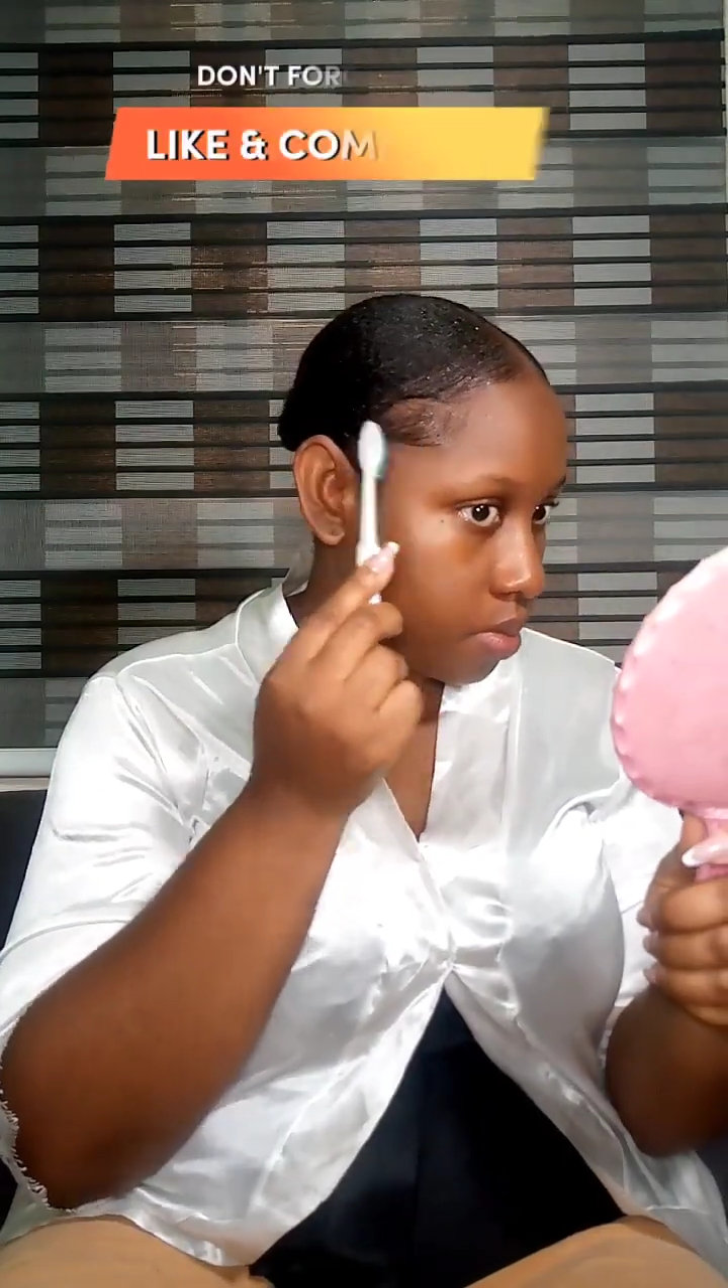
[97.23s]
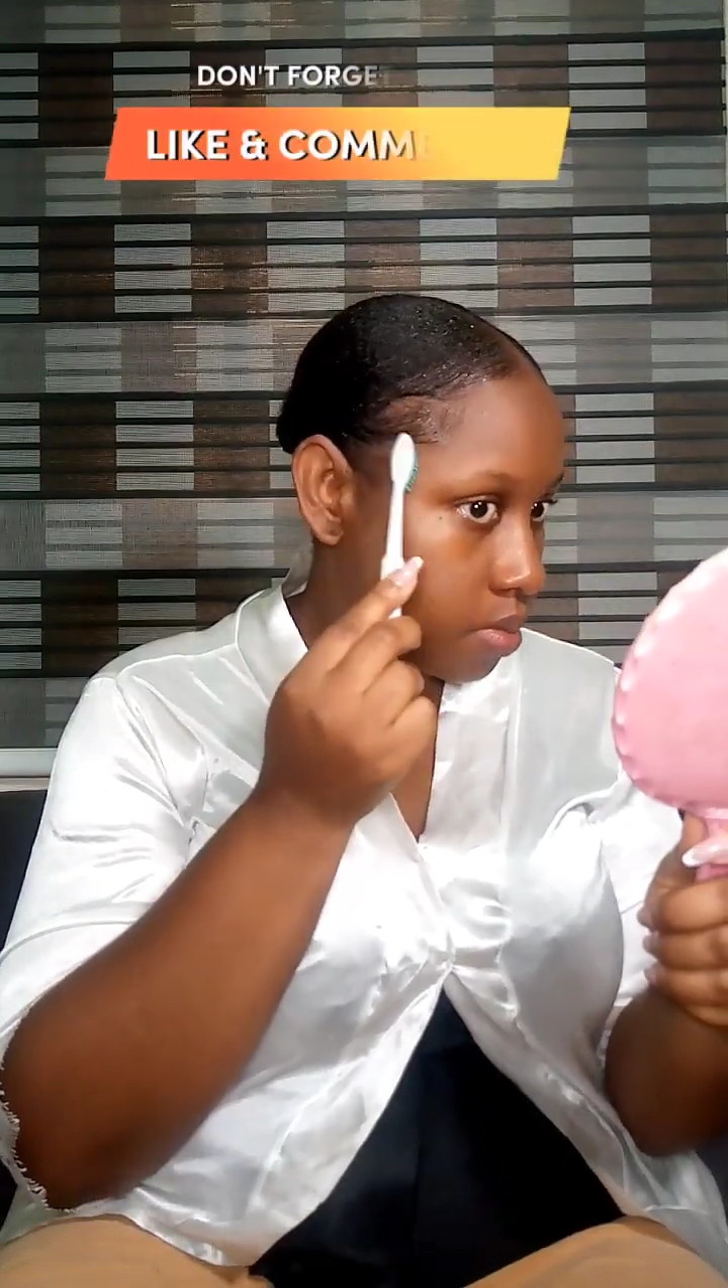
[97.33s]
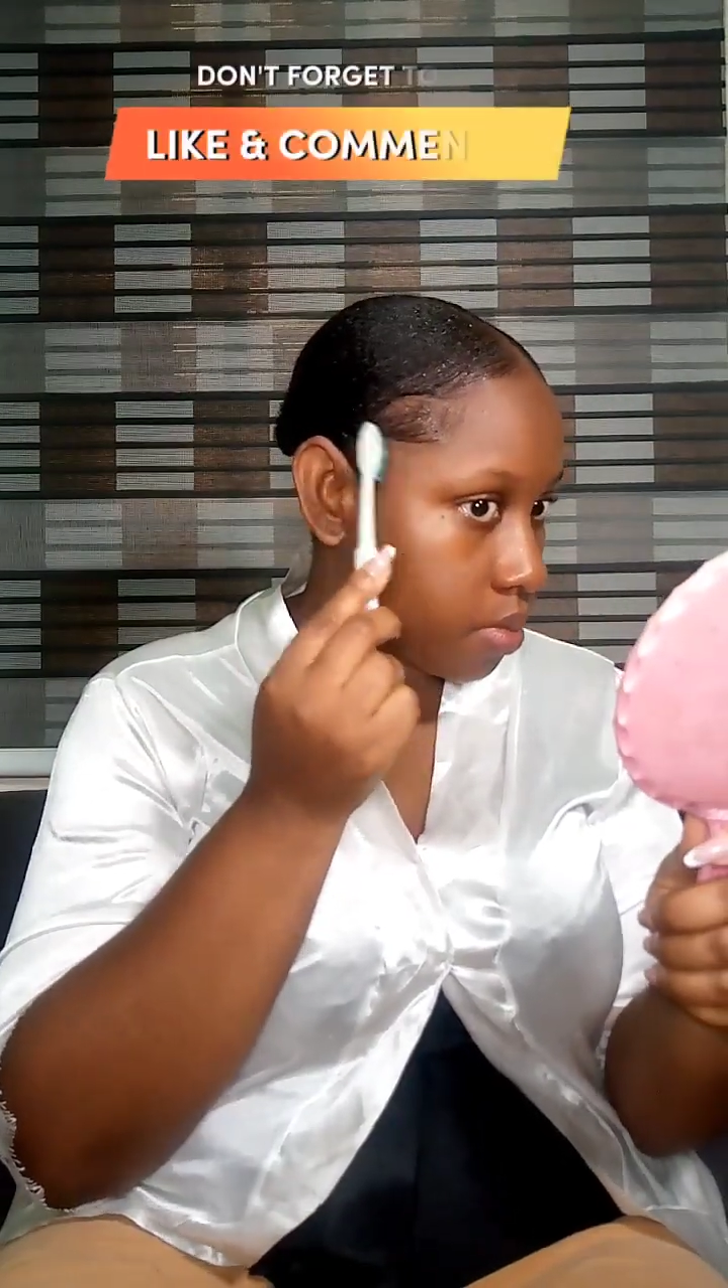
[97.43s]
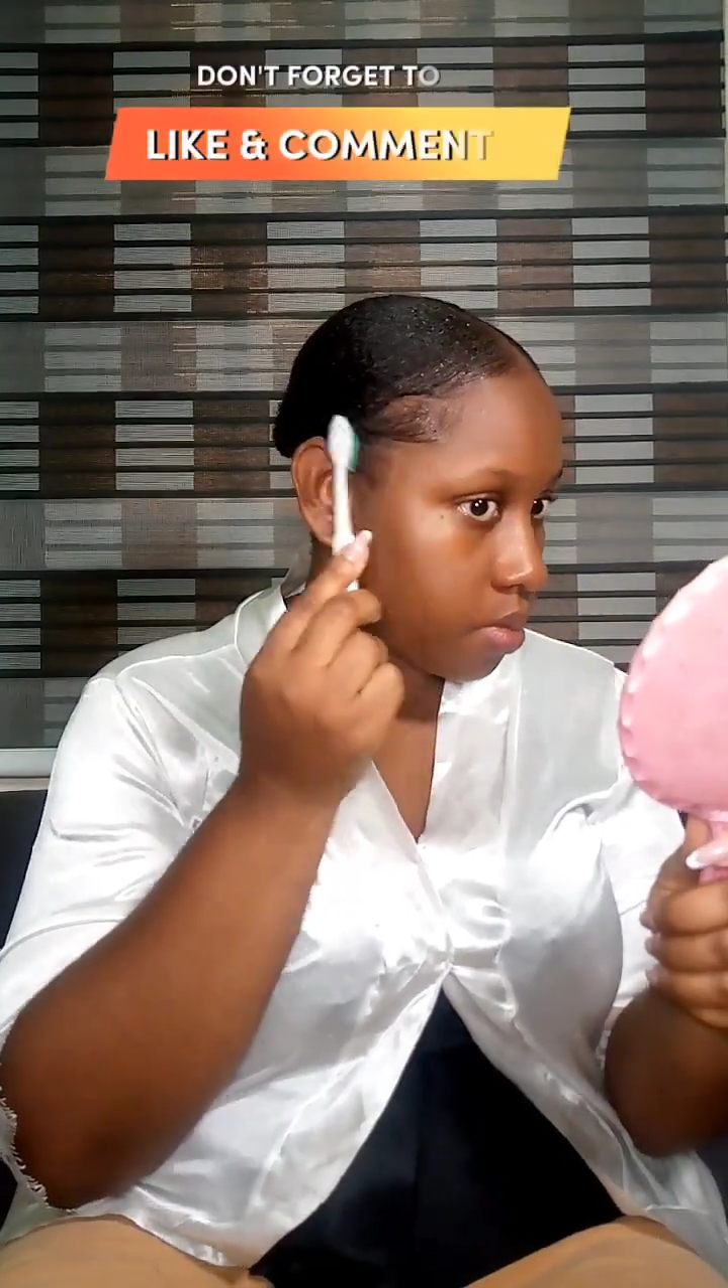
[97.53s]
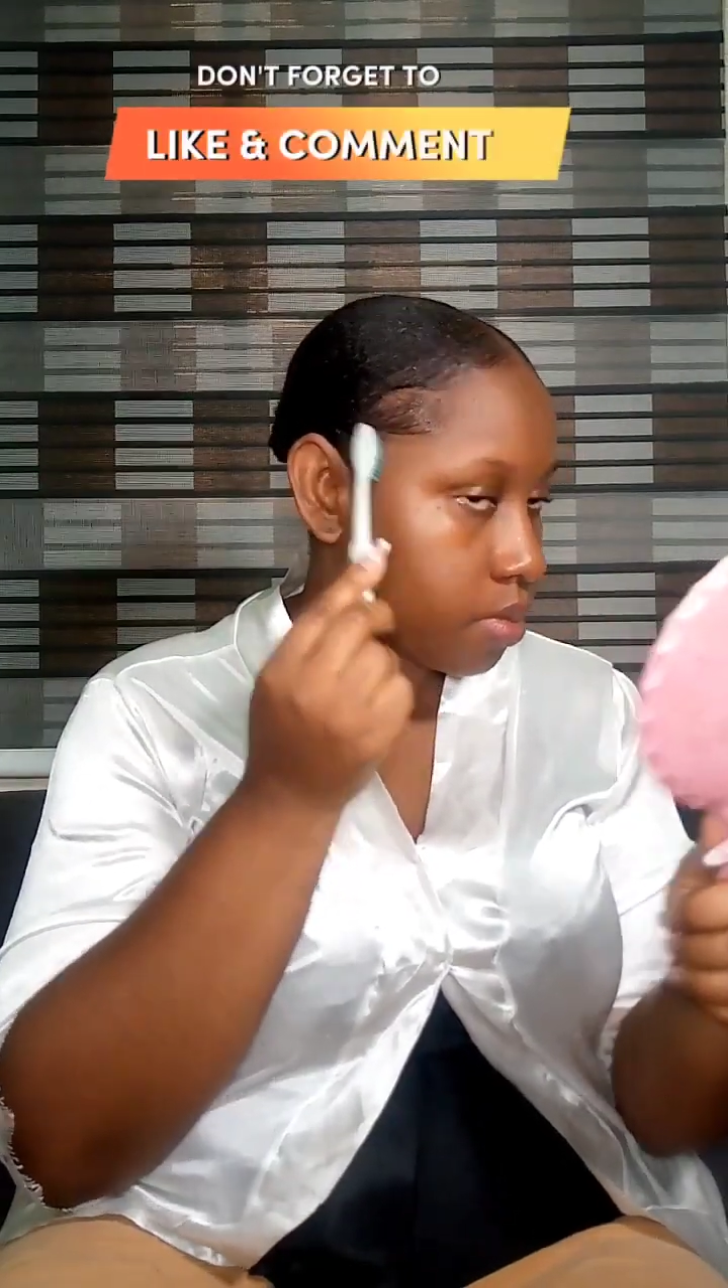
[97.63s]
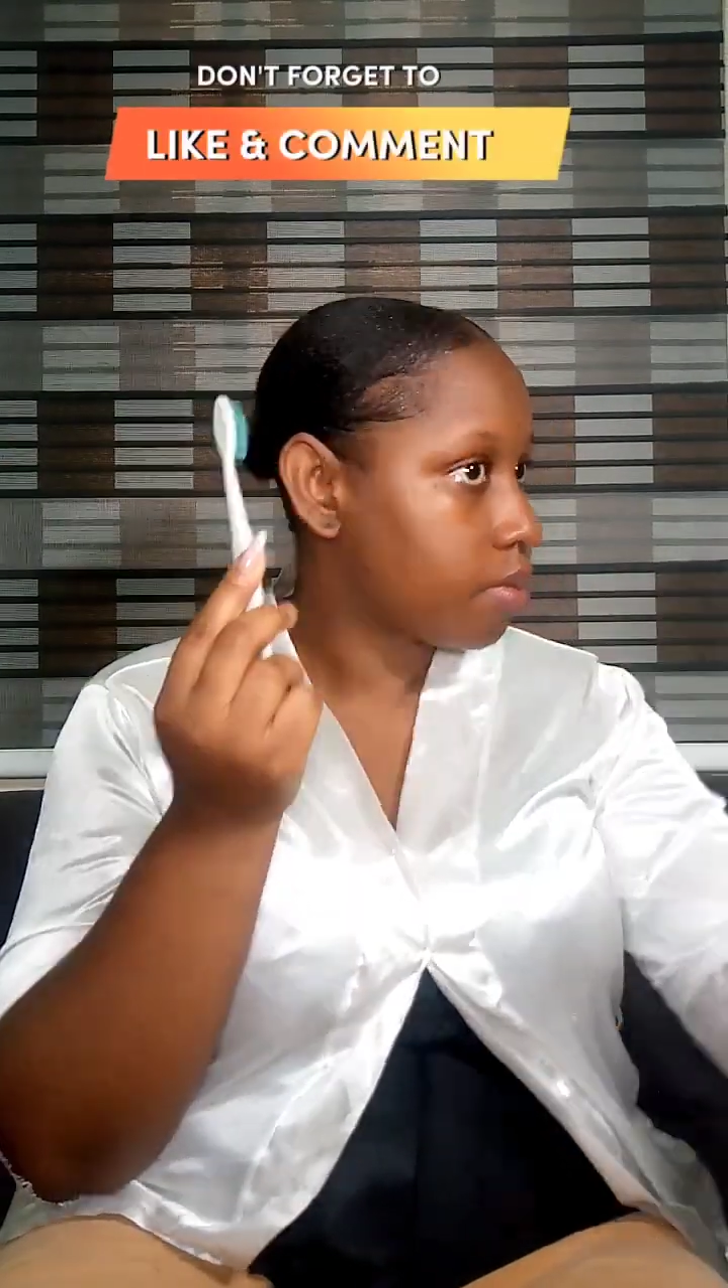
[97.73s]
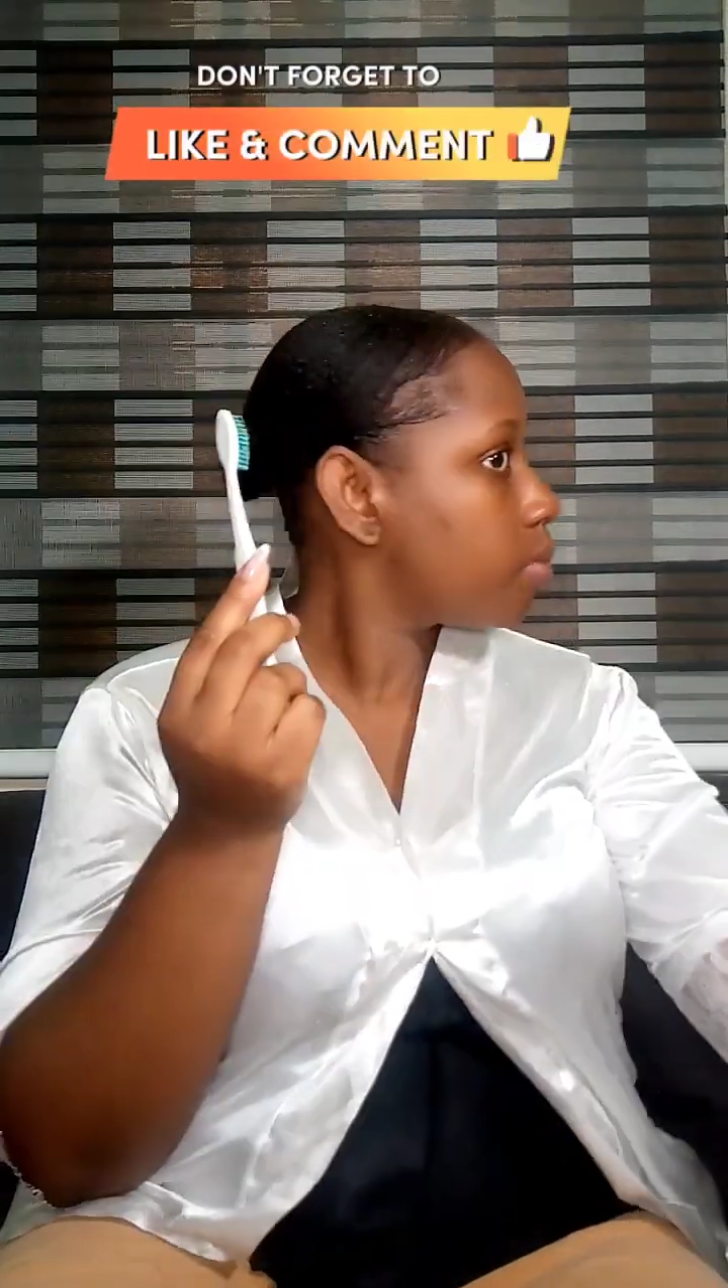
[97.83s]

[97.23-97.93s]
yourself,